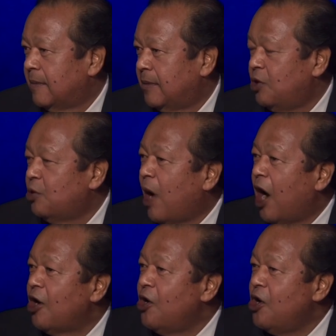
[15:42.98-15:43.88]
You
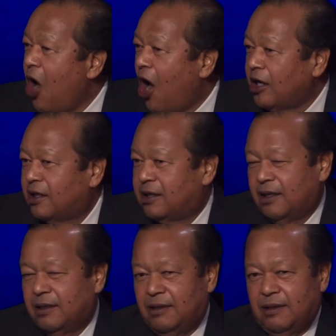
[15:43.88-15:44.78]
are
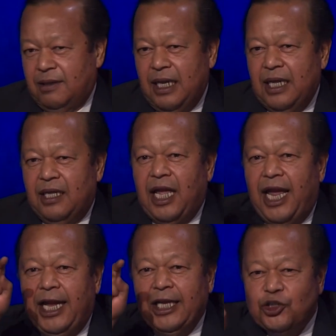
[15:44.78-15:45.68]
not
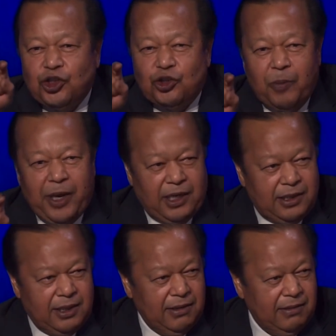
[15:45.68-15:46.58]
the instrument